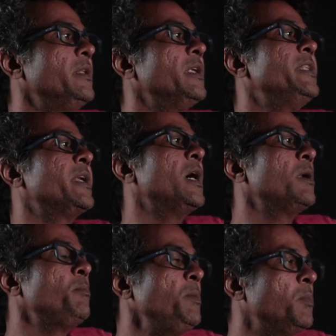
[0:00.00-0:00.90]
That there are
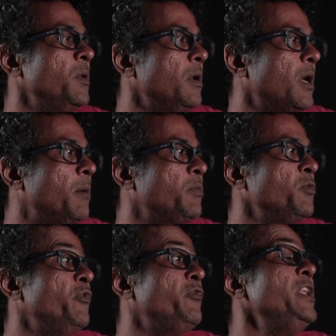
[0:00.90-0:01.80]
people, up to
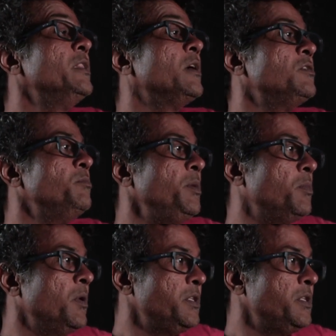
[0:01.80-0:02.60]
15,000 people